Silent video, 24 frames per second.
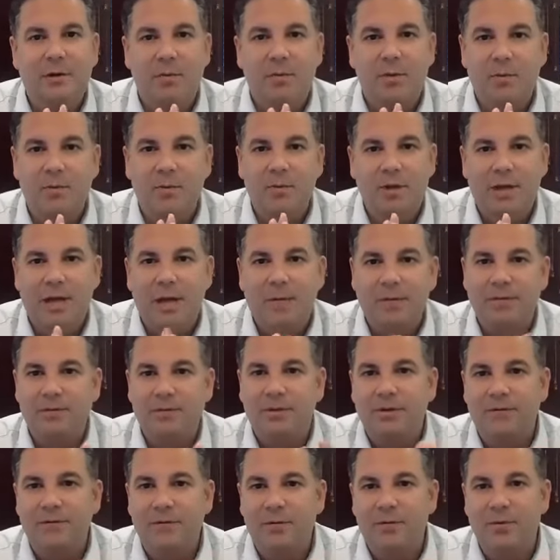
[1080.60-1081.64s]
I'll be more than happy to
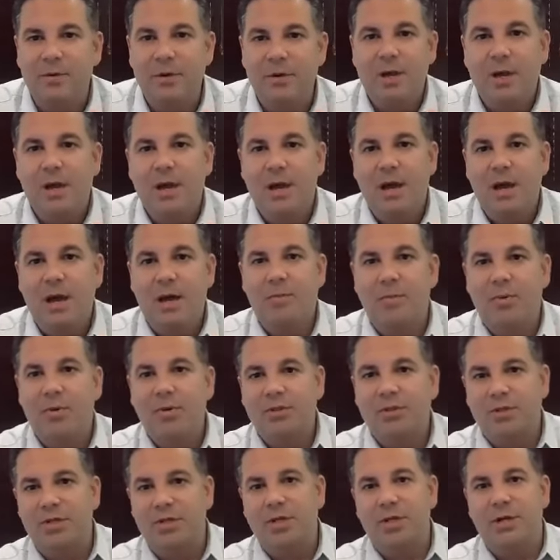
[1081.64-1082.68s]
give you a
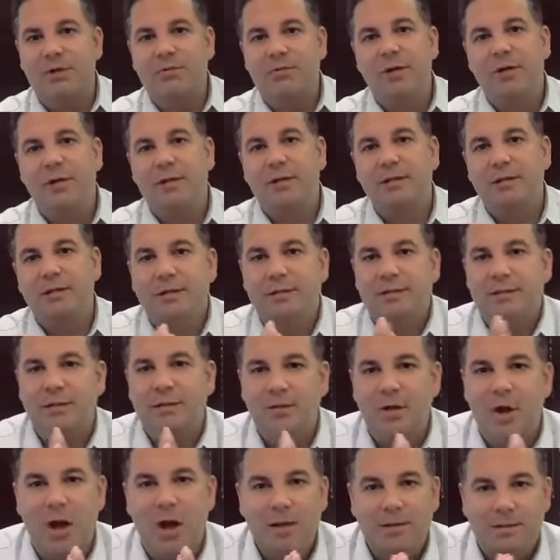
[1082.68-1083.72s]
book so you can read it. It's
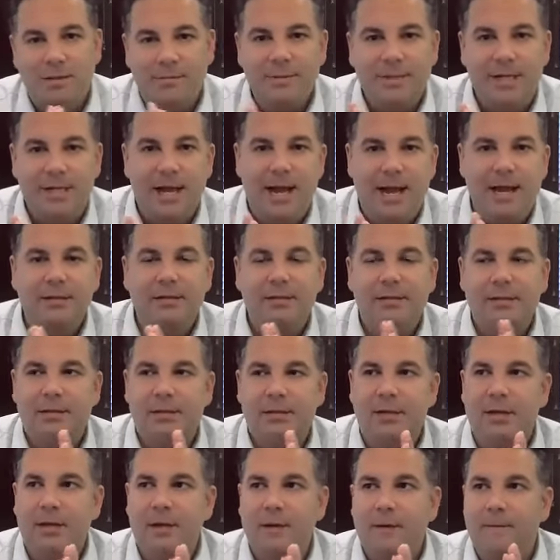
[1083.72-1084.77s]
an awesome guy.
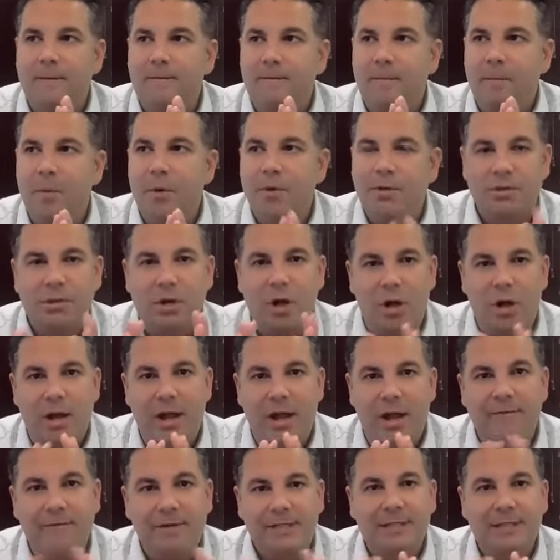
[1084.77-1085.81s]
Um, most
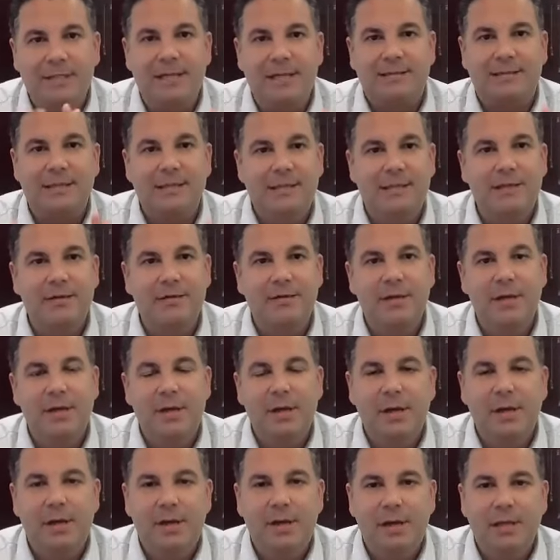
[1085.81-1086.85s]
everything that's in there
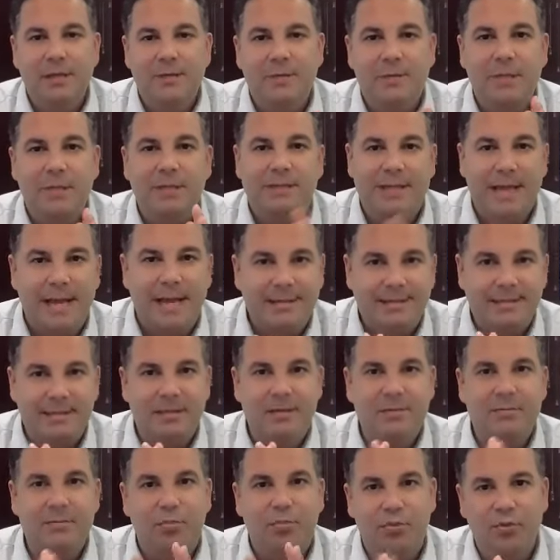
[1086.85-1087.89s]
has been
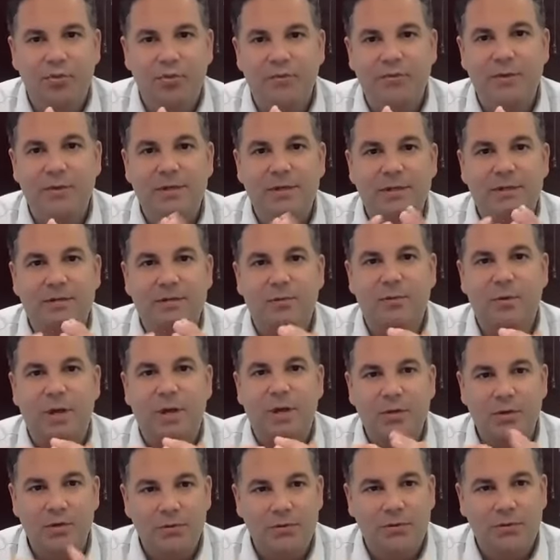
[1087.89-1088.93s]
tested, proven. I
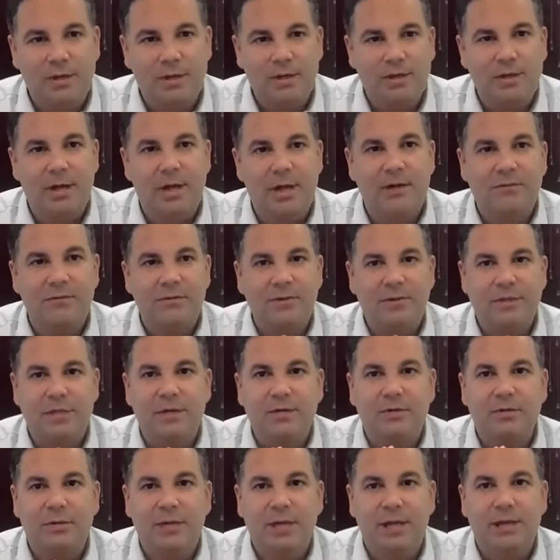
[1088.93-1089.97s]
use it every
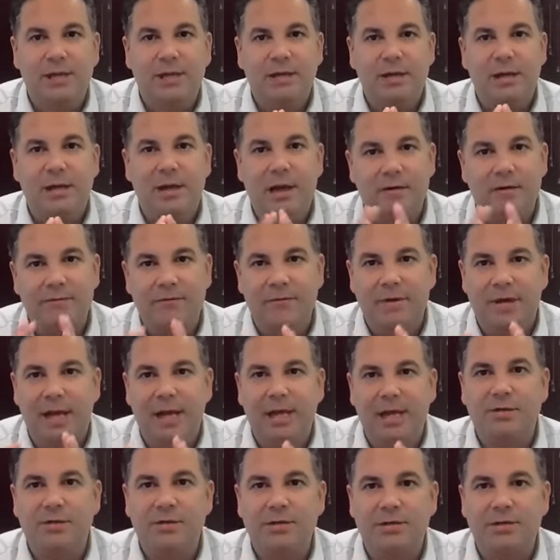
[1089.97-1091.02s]
single day. A lot of
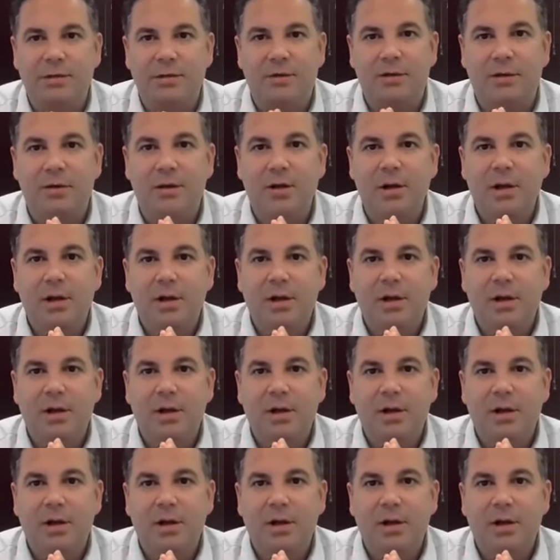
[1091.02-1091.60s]
agents that are